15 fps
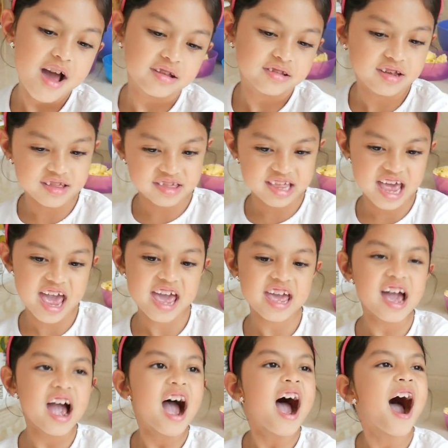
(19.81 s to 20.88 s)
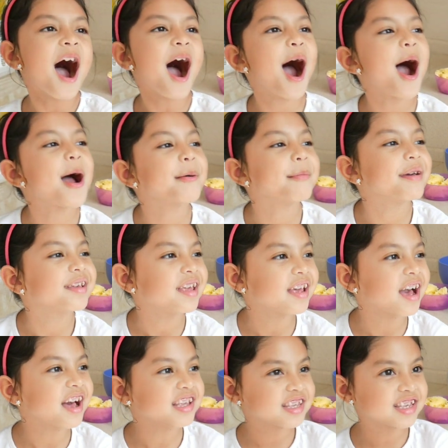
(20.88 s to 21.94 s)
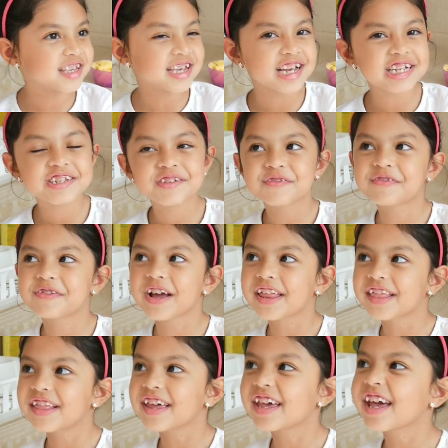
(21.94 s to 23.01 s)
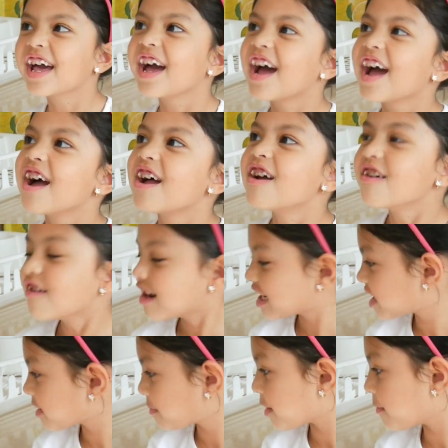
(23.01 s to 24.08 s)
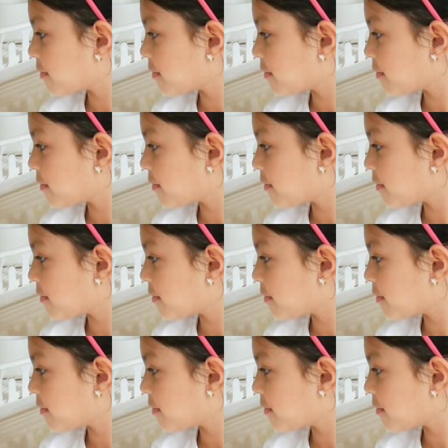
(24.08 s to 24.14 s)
Today, I'm making kids-friendly recipe